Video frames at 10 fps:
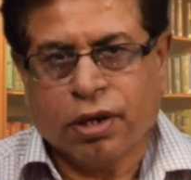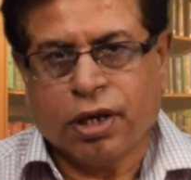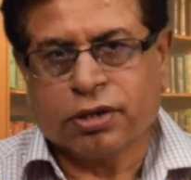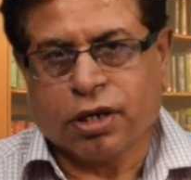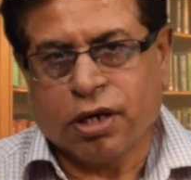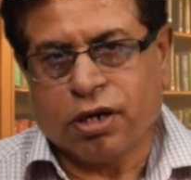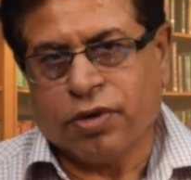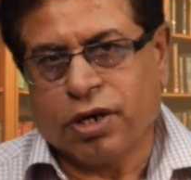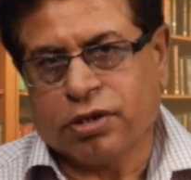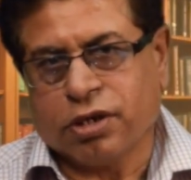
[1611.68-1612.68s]
as current
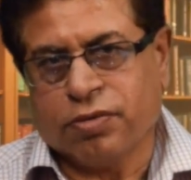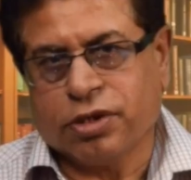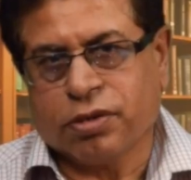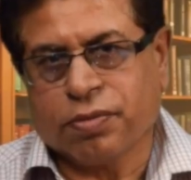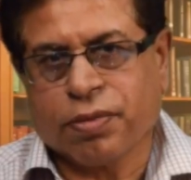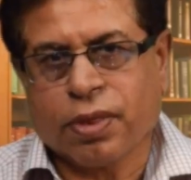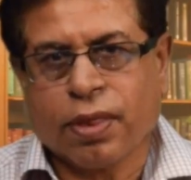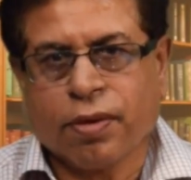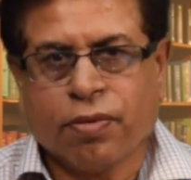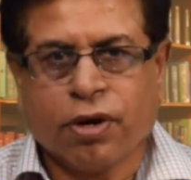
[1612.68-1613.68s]
awareness service
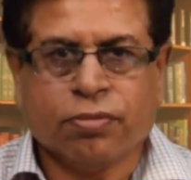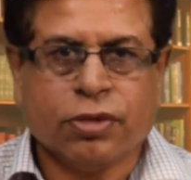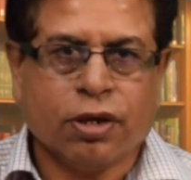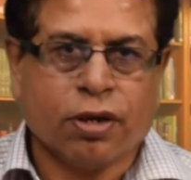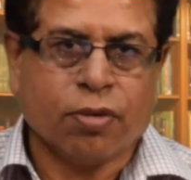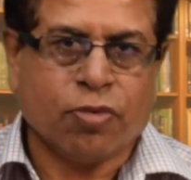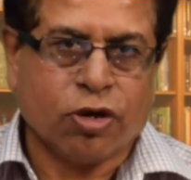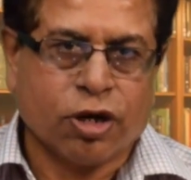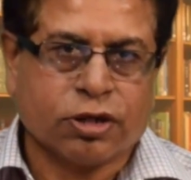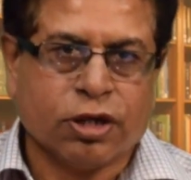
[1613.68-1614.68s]
from their
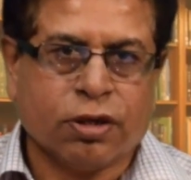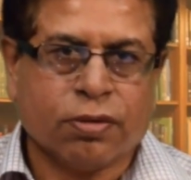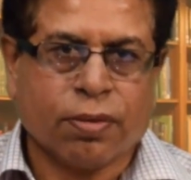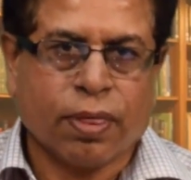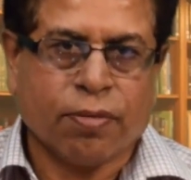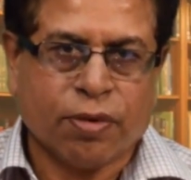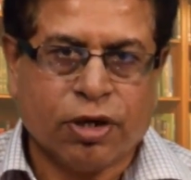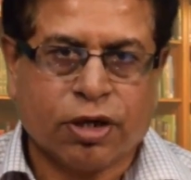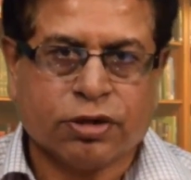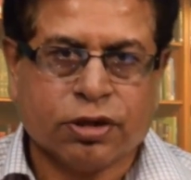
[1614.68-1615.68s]
products and
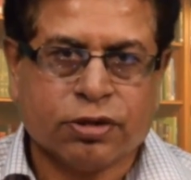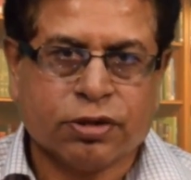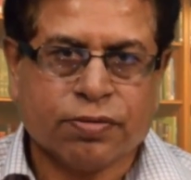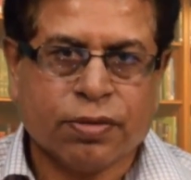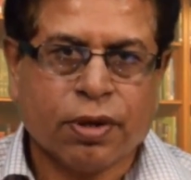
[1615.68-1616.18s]
publications